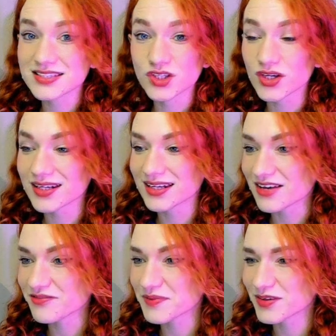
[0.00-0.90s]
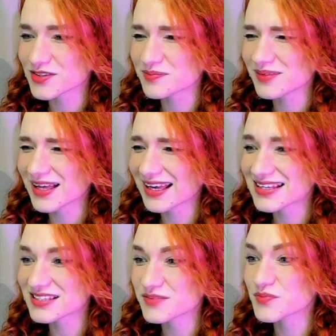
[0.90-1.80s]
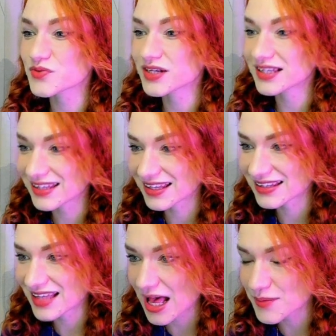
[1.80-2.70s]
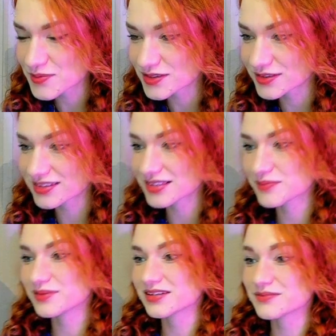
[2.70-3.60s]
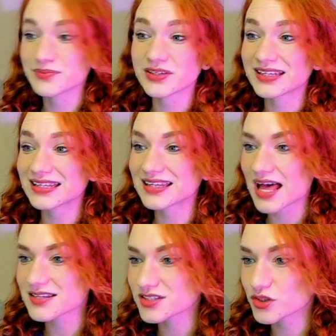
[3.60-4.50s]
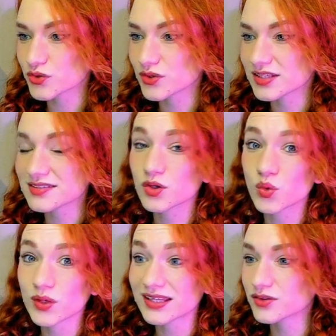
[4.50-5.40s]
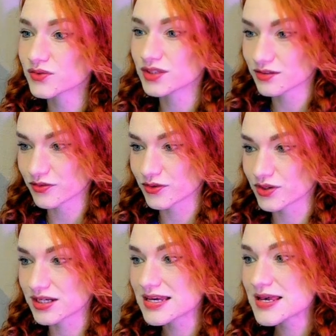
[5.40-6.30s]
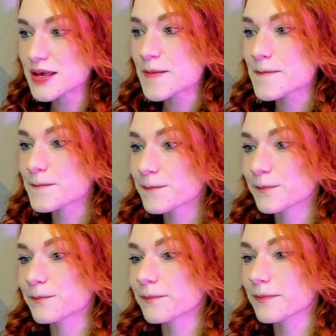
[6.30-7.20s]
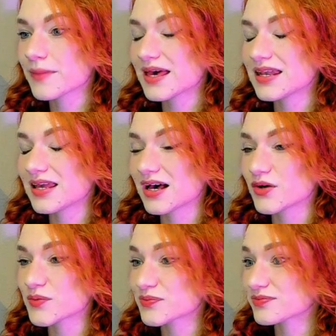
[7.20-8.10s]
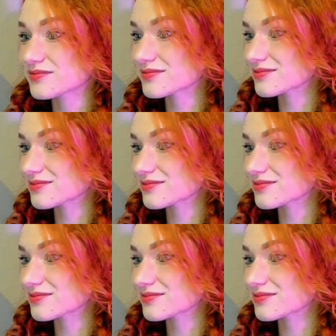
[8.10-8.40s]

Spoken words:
that it's not enough because black has a brilliant, absolutely brilliant answer to this, queen to d4. And now